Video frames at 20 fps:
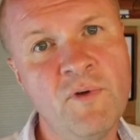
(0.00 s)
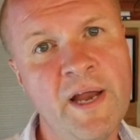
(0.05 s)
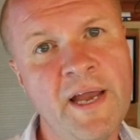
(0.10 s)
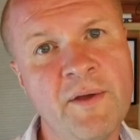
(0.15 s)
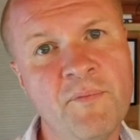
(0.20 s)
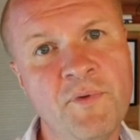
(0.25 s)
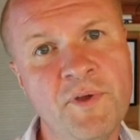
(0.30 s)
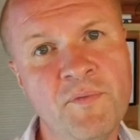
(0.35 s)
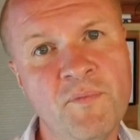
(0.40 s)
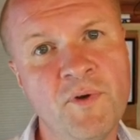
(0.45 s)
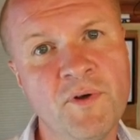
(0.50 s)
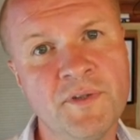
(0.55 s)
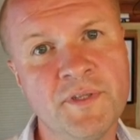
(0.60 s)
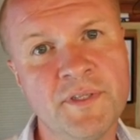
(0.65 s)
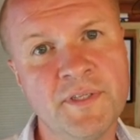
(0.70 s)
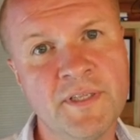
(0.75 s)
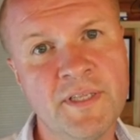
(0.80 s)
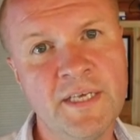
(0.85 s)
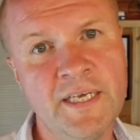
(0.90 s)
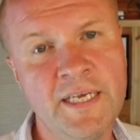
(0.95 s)
where we
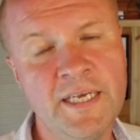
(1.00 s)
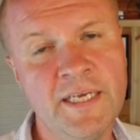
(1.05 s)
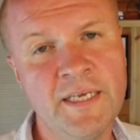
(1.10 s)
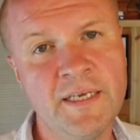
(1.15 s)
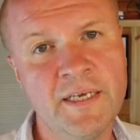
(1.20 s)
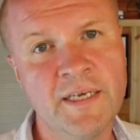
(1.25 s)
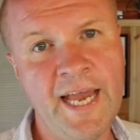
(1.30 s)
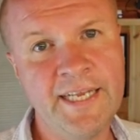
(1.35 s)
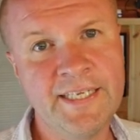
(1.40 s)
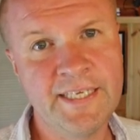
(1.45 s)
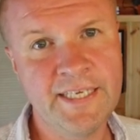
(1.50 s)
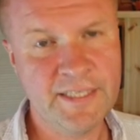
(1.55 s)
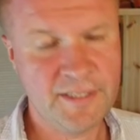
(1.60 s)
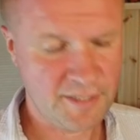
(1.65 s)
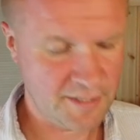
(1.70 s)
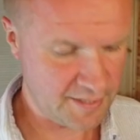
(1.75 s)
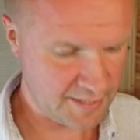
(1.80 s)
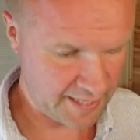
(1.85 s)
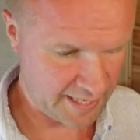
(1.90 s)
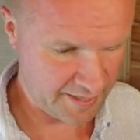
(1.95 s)
want the edit
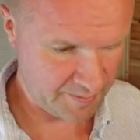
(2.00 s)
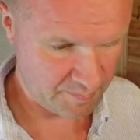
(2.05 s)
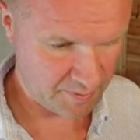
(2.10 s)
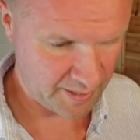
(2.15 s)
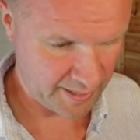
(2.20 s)
to take